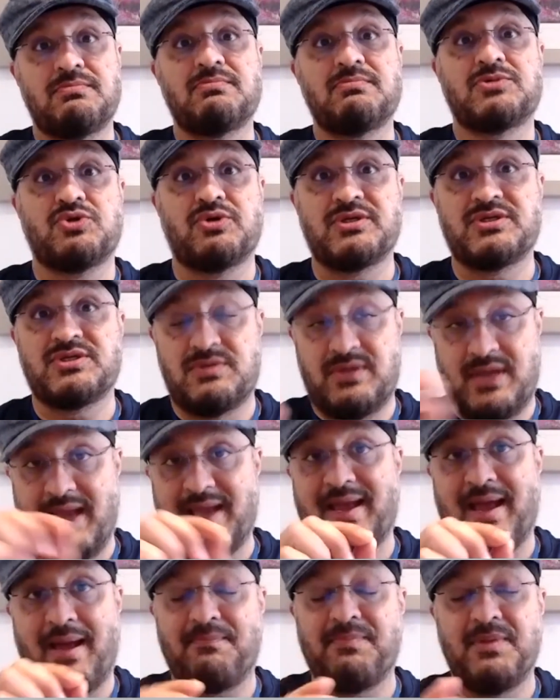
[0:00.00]
So it's
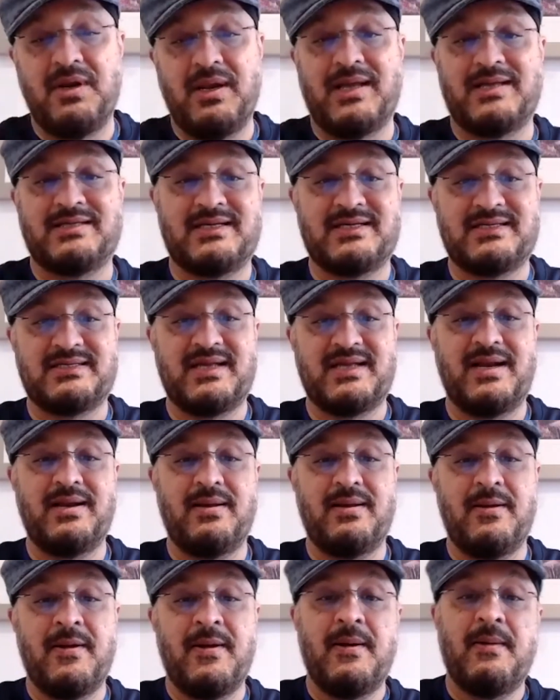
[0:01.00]
like Apple, as I said,
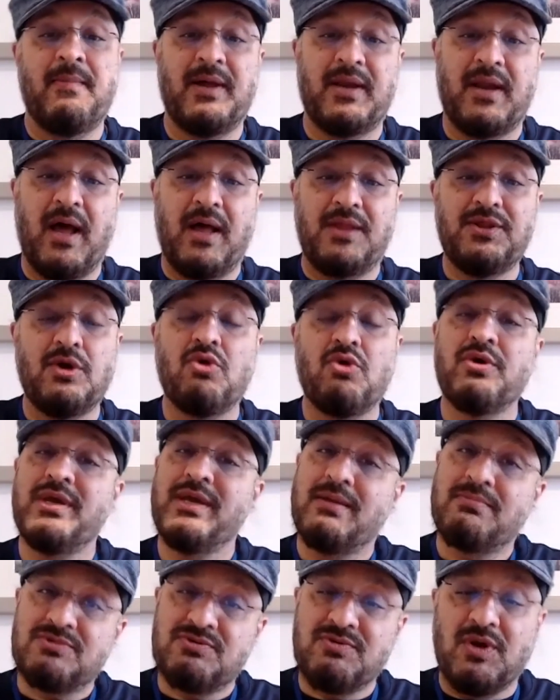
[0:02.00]
but other
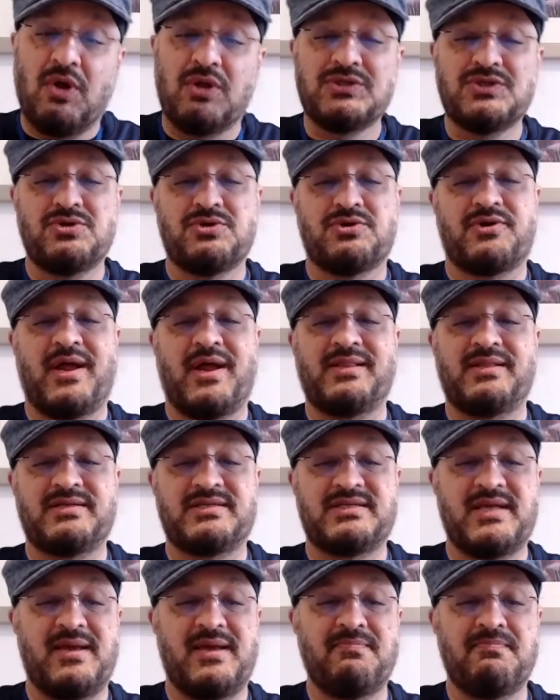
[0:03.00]
OEMs will also try the
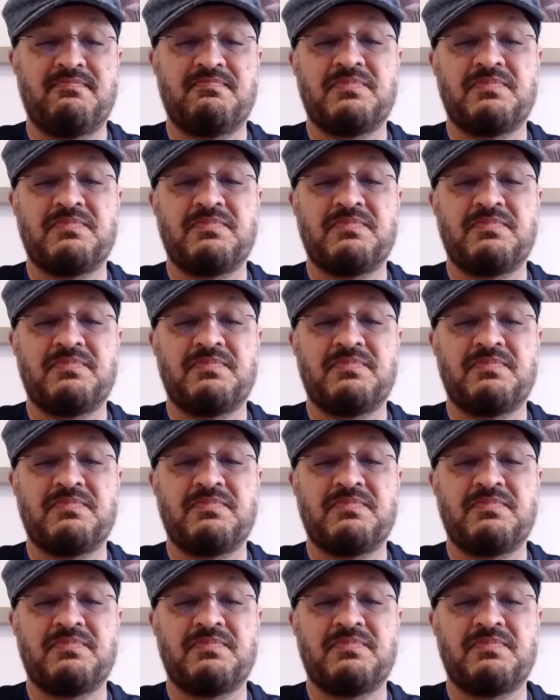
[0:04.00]
same,